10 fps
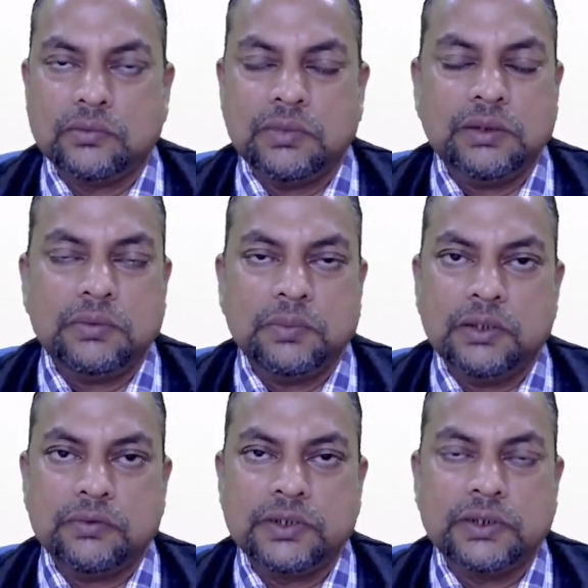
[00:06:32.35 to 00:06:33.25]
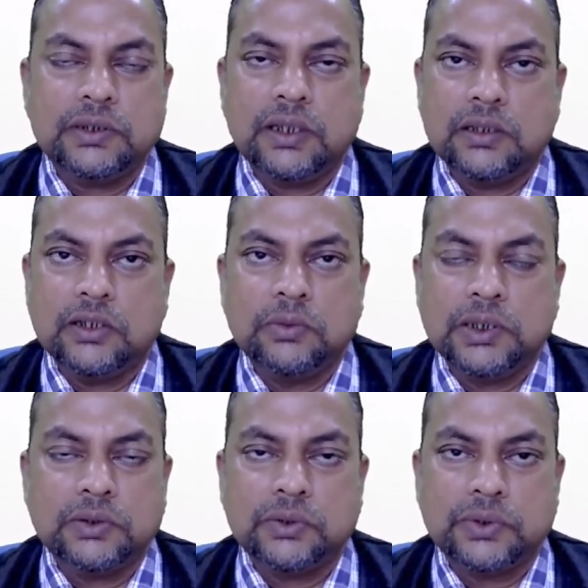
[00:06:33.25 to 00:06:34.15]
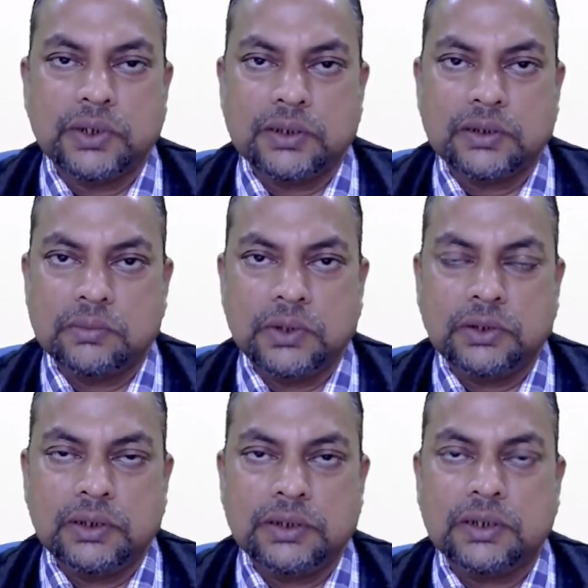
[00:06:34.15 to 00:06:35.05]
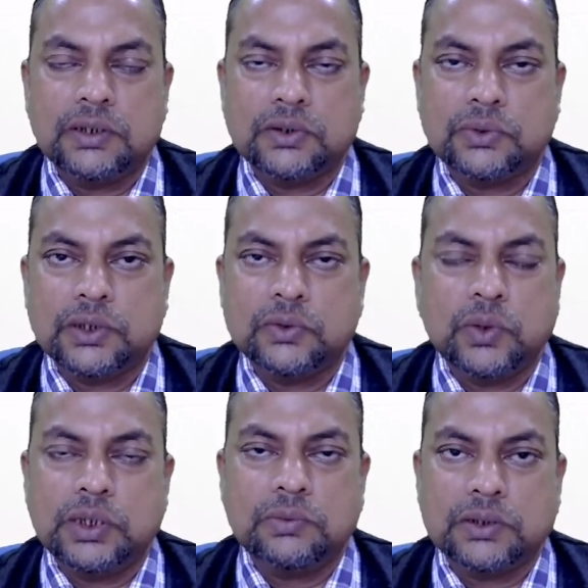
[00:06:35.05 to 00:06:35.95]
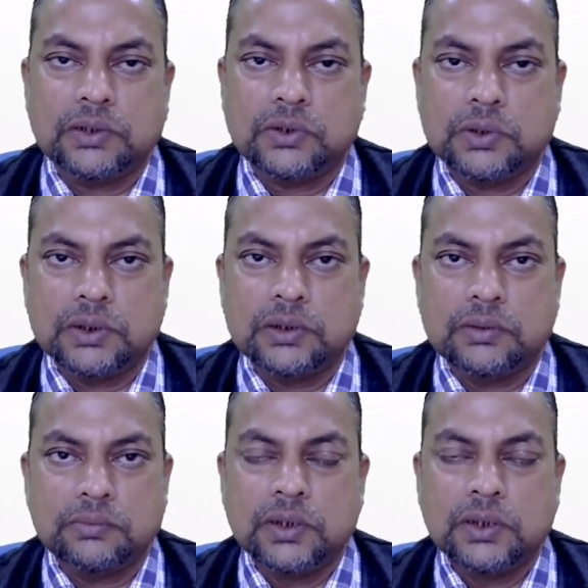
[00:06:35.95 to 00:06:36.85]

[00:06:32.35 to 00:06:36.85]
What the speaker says: maybe physical, human resources, materialistic resources, whatever resources,